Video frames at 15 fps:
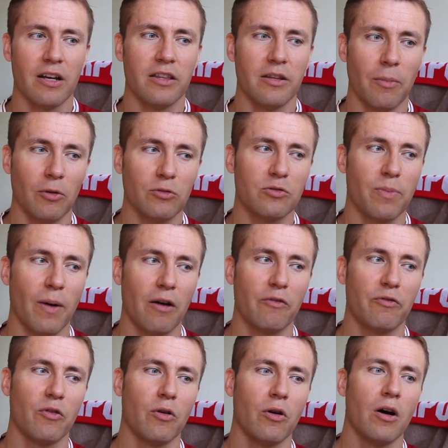the most
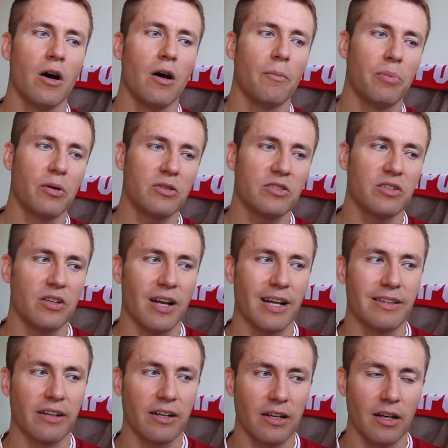powerful person
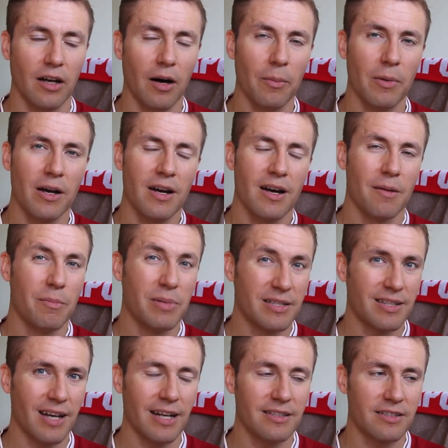at the club
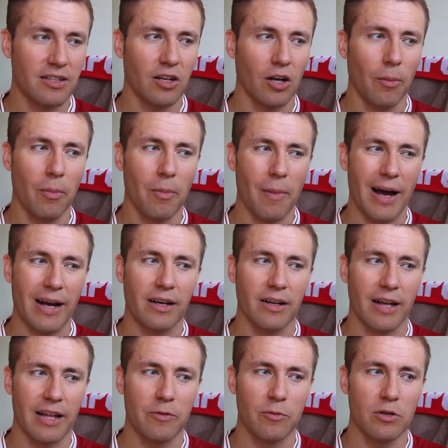besides Klopp,
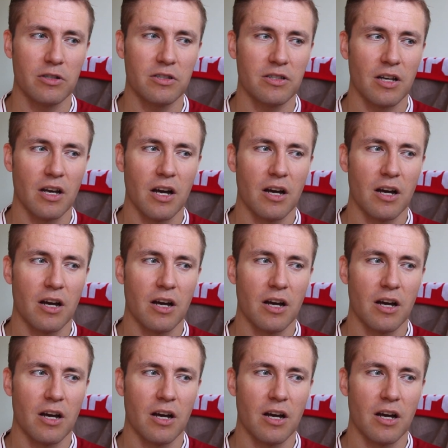Michael Edwards.